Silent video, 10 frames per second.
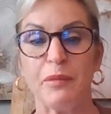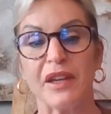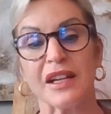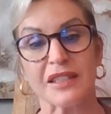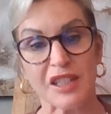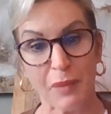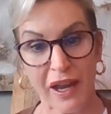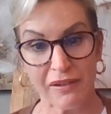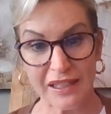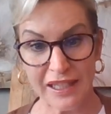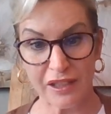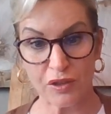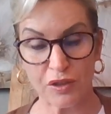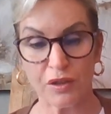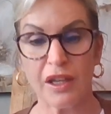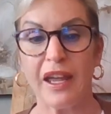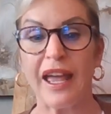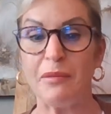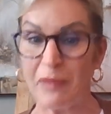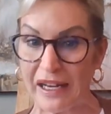And because it's bioidentical
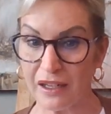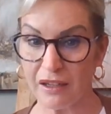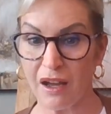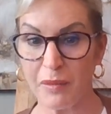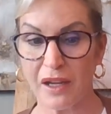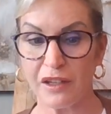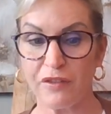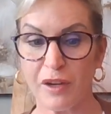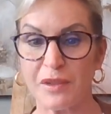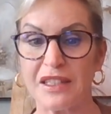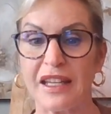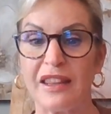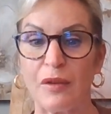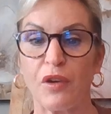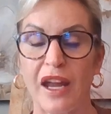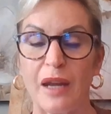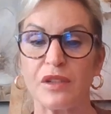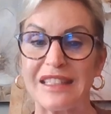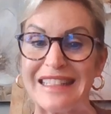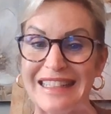and made in a compounding pharmacy, they were
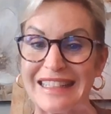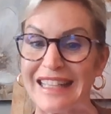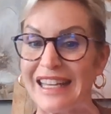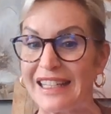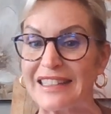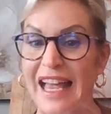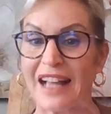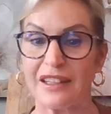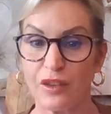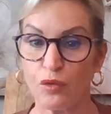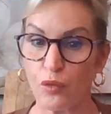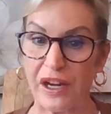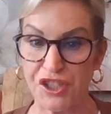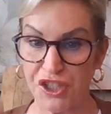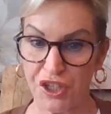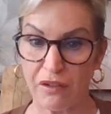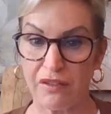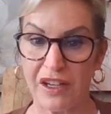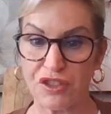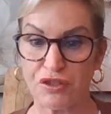able to dictate exactly the ratio
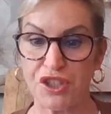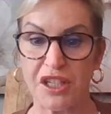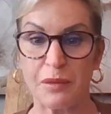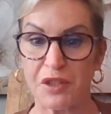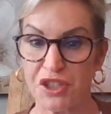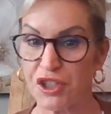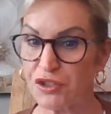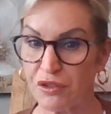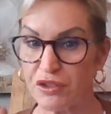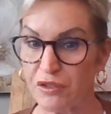of estrogen and progesterone.